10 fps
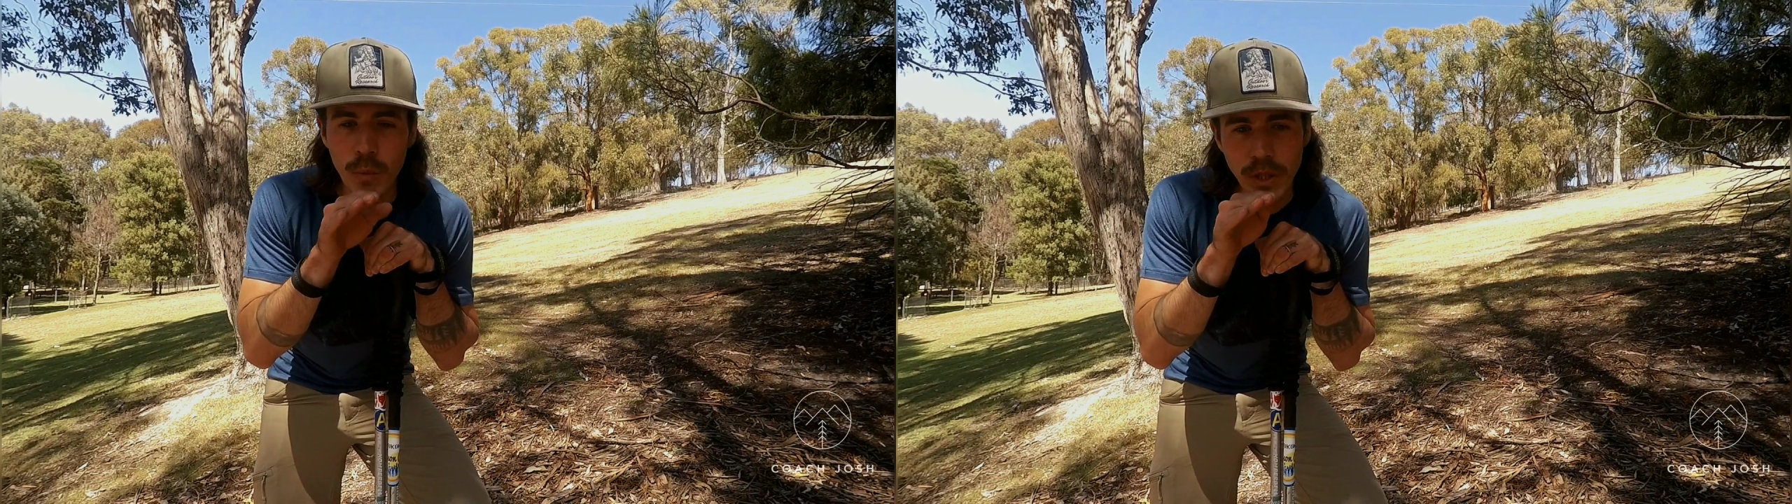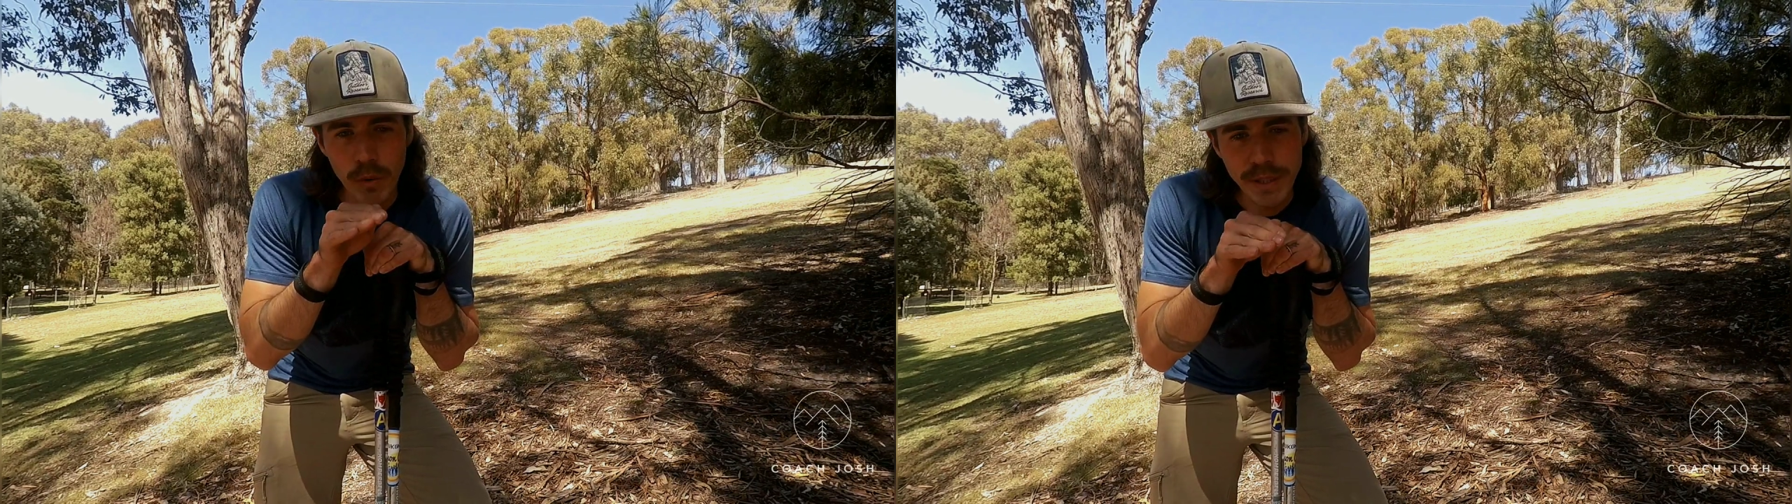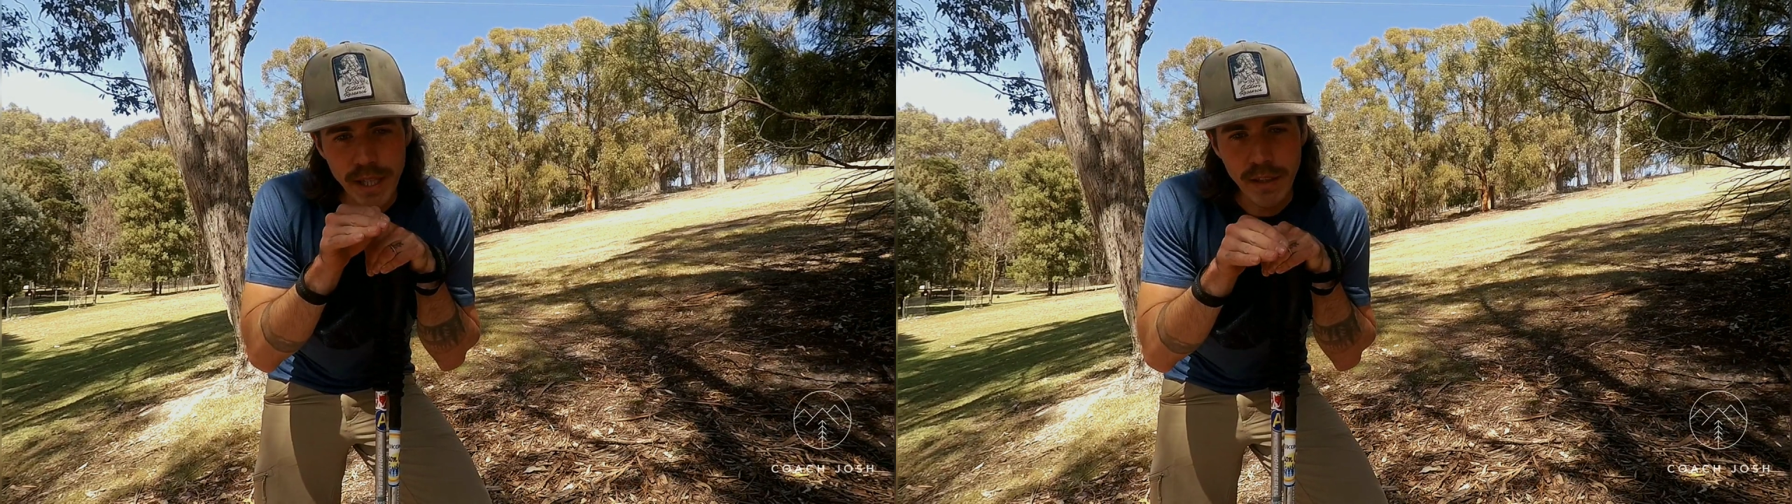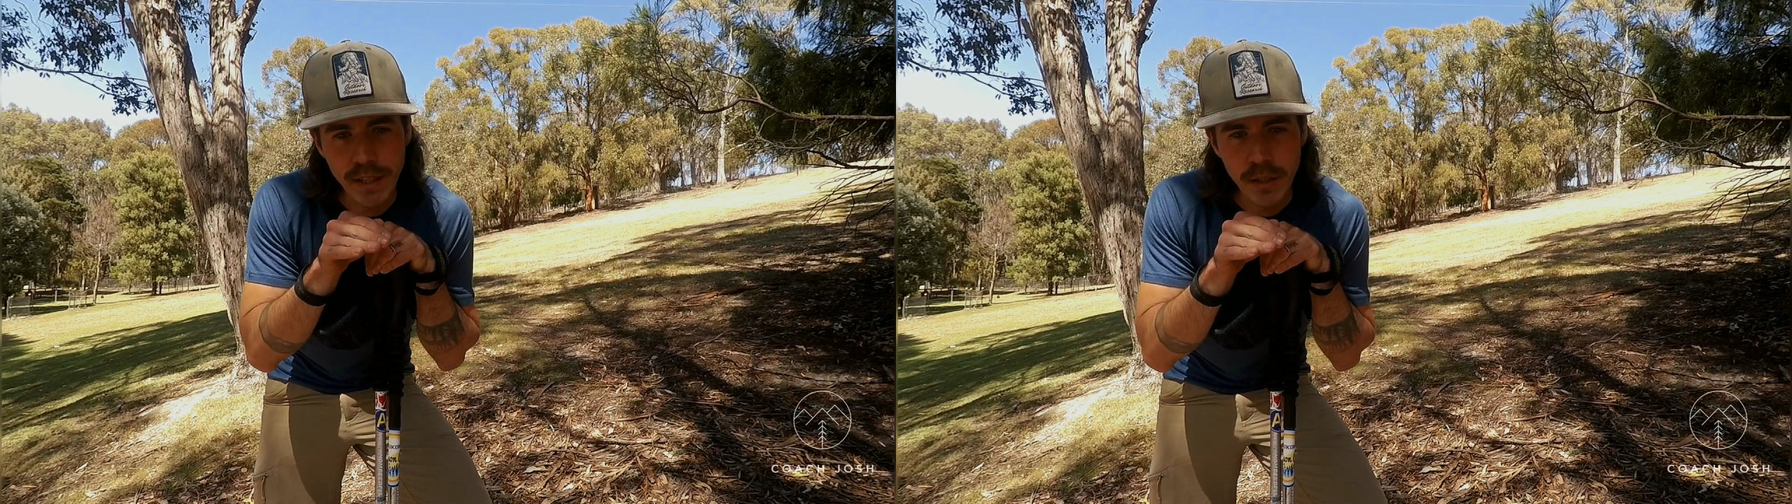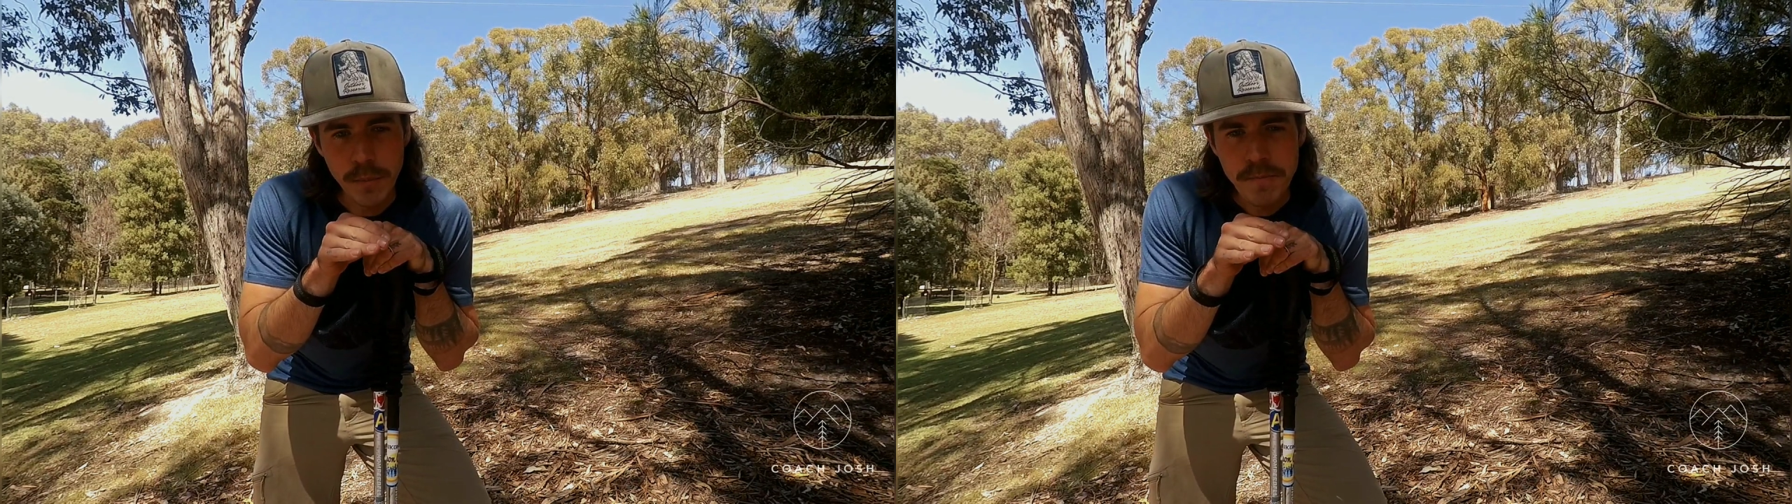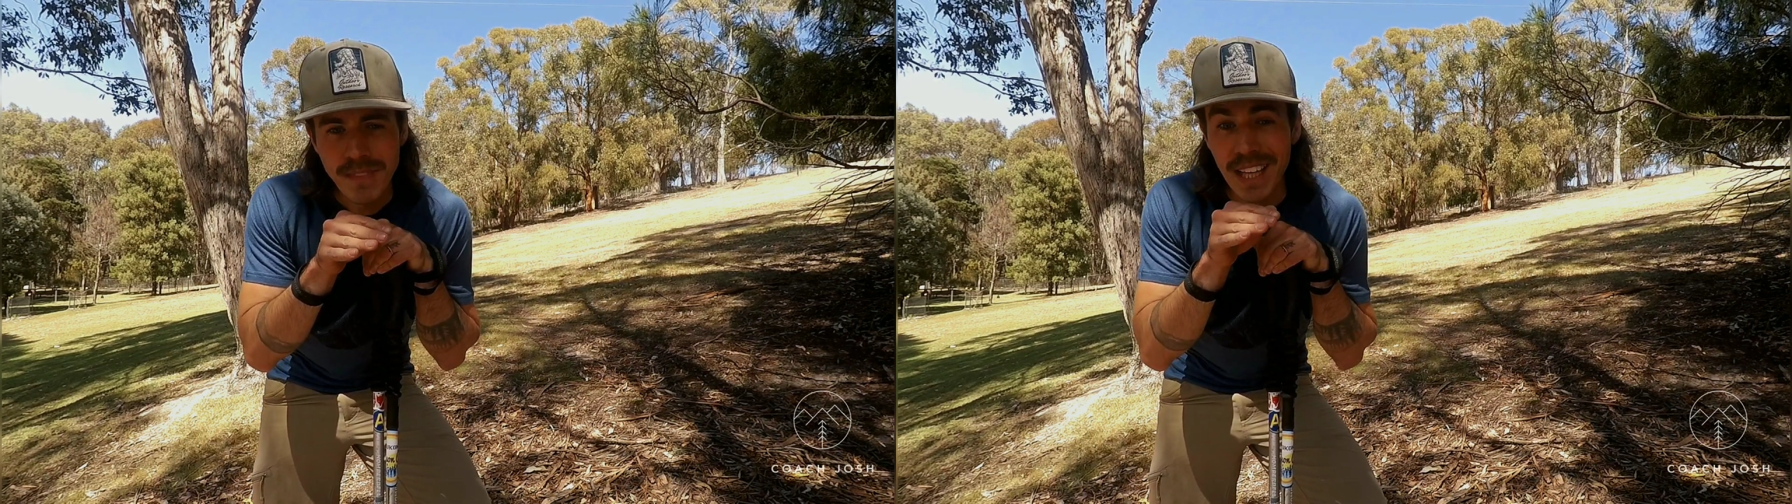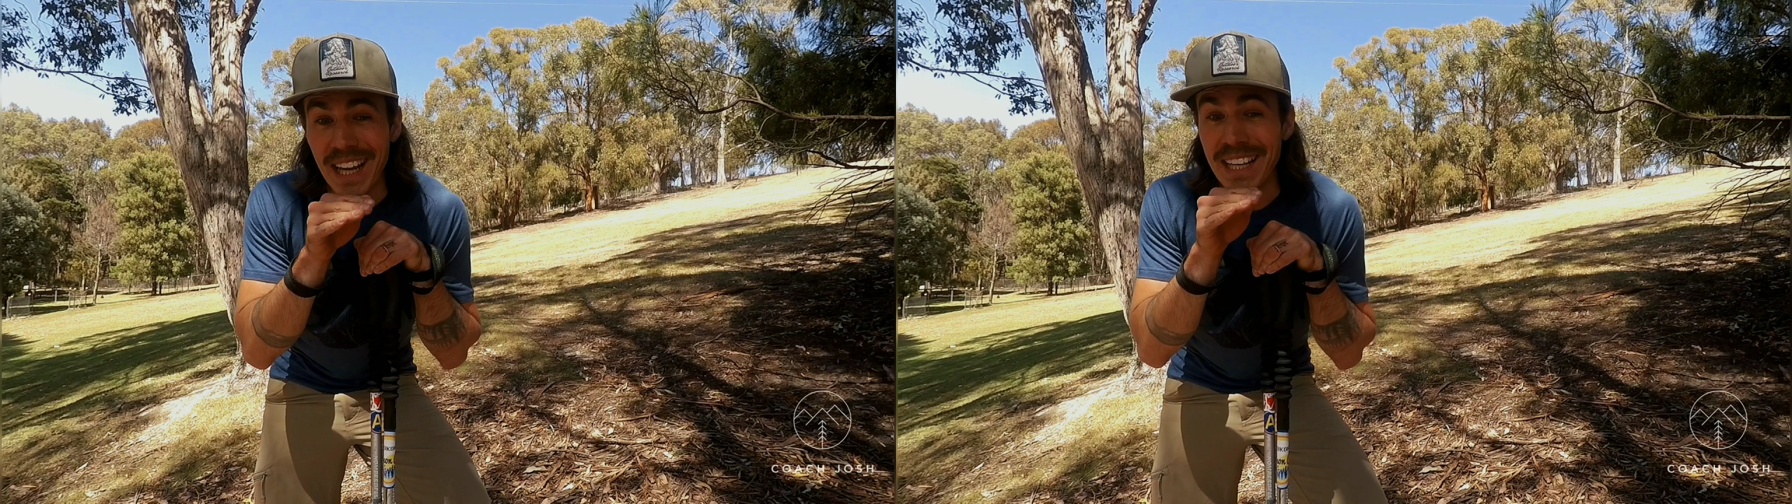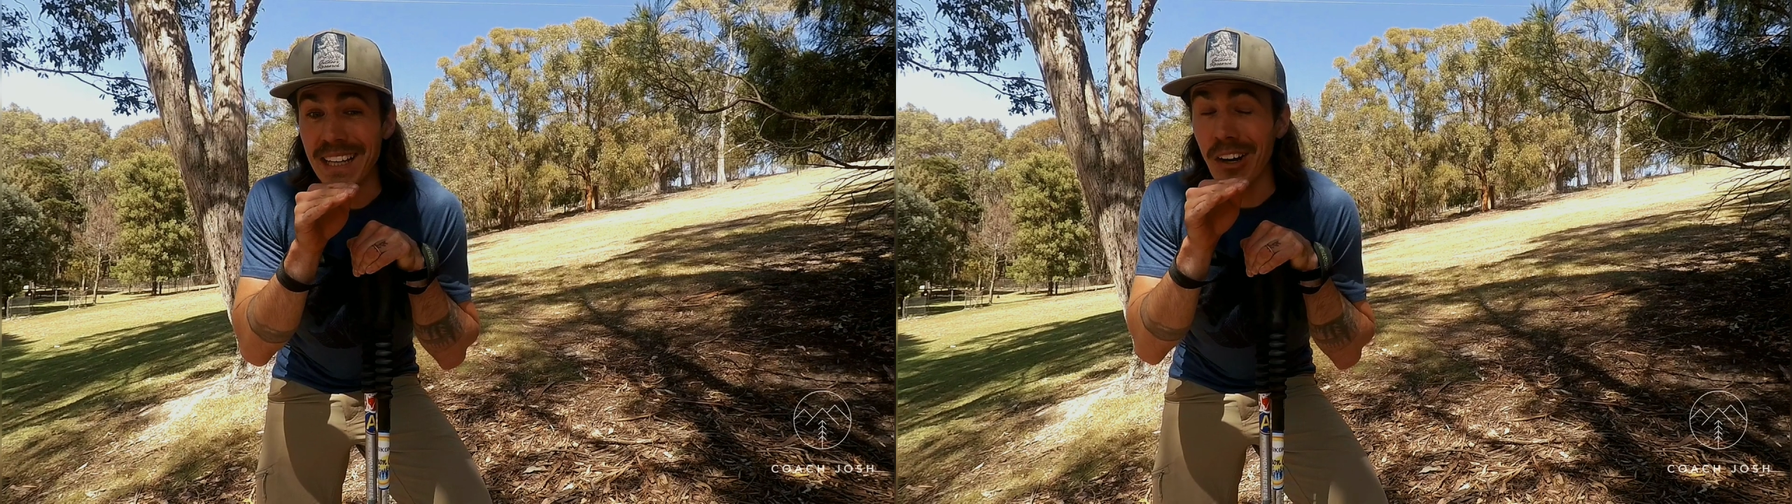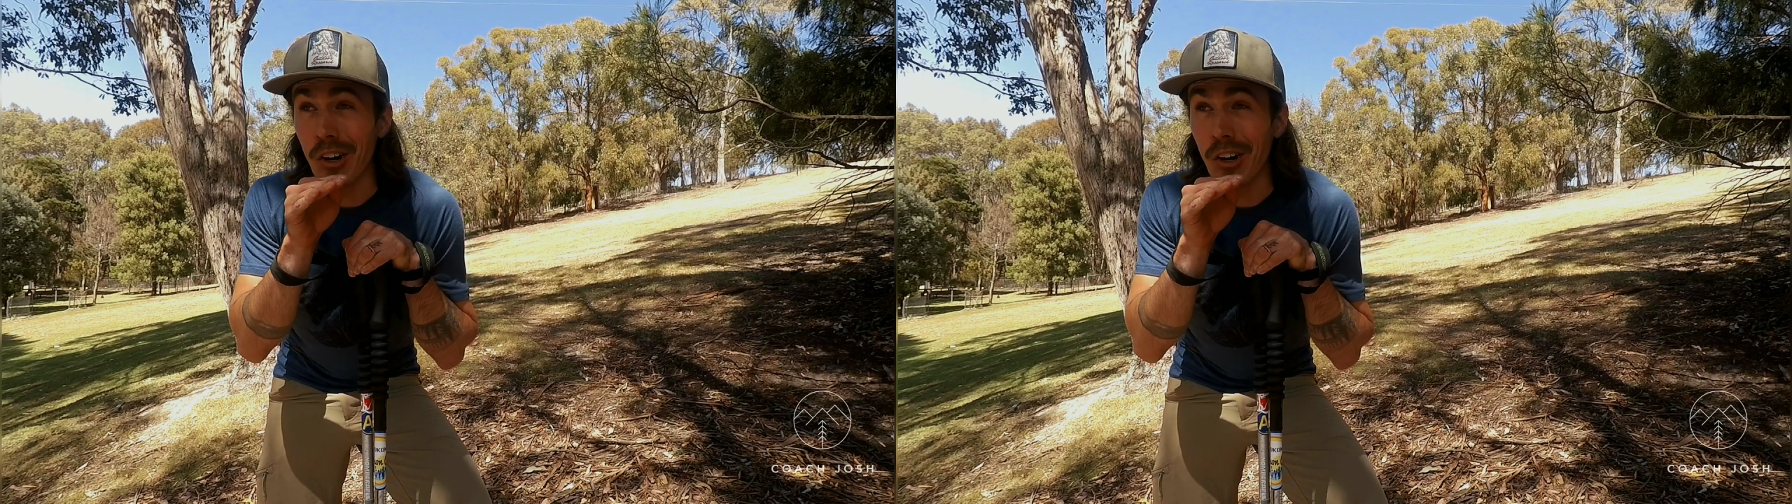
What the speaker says: when going downhill. And